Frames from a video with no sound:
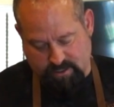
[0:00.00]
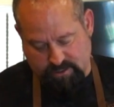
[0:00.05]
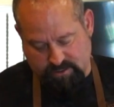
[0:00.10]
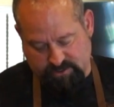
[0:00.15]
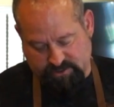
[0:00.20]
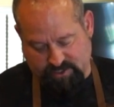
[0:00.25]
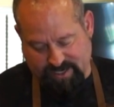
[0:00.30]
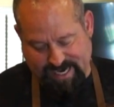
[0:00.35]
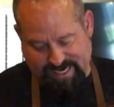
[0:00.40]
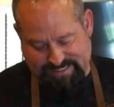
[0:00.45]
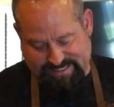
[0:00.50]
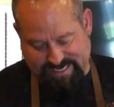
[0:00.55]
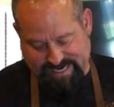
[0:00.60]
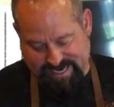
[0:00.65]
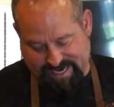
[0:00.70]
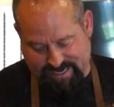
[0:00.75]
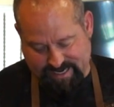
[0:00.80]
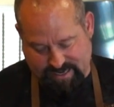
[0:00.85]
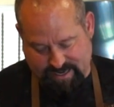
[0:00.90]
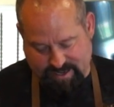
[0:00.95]
So I
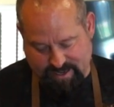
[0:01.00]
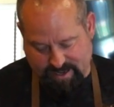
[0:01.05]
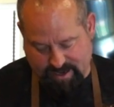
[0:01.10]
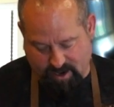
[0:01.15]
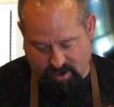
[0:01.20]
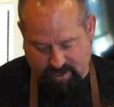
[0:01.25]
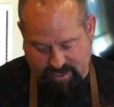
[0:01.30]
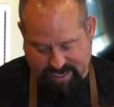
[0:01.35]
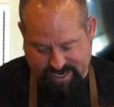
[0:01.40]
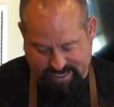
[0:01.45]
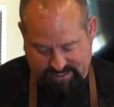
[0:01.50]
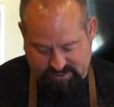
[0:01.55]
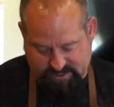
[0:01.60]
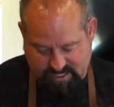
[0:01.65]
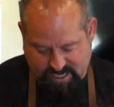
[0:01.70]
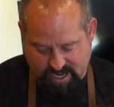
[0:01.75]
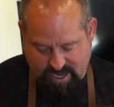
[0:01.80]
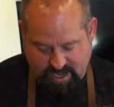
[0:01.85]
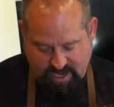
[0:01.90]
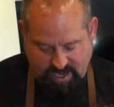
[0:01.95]
take, and I'll cut
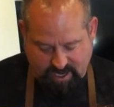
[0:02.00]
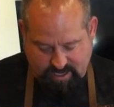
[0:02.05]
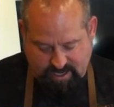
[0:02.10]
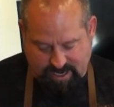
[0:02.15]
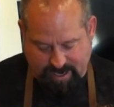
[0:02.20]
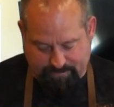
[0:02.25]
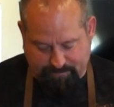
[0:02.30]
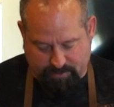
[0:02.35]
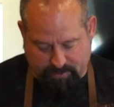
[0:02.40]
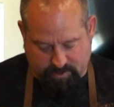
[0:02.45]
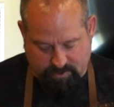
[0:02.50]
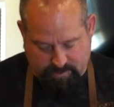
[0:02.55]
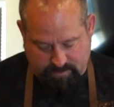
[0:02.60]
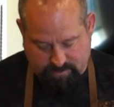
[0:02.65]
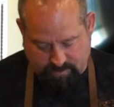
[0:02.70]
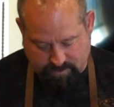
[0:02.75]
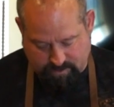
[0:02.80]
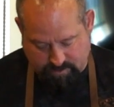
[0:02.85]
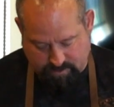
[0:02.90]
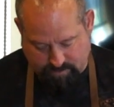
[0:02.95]
a couple
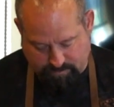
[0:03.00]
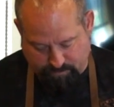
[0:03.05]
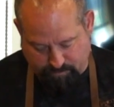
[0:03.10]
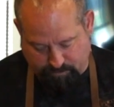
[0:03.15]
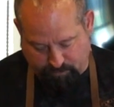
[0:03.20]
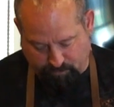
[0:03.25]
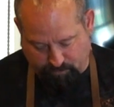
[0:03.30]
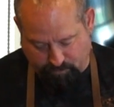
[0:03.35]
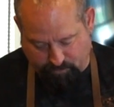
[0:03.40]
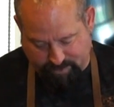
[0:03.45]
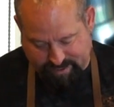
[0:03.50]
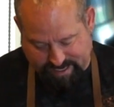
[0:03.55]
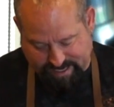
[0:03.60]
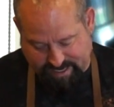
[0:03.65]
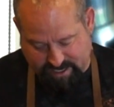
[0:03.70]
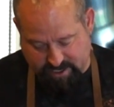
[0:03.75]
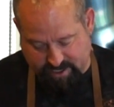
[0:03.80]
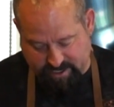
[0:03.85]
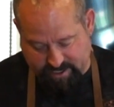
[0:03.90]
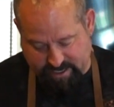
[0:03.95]
pretty
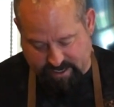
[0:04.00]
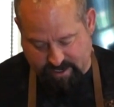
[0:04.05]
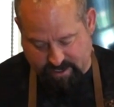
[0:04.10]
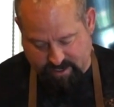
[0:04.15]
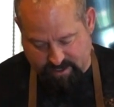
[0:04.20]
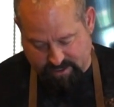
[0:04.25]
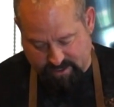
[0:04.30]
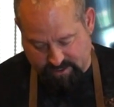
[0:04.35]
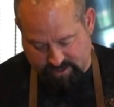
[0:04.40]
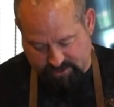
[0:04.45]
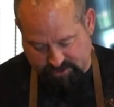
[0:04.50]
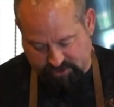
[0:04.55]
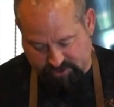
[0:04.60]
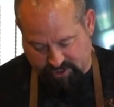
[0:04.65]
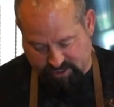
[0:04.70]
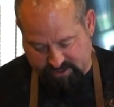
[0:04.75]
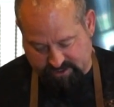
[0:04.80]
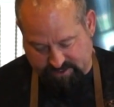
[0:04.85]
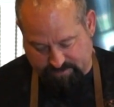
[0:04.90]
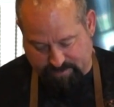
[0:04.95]
good
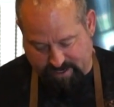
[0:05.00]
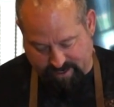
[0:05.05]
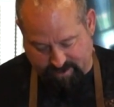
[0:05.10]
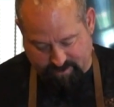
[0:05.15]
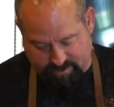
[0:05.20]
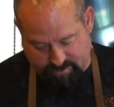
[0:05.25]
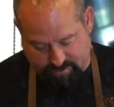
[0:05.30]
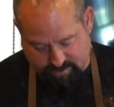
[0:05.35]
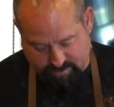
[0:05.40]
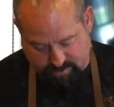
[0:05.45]
chunks of butter,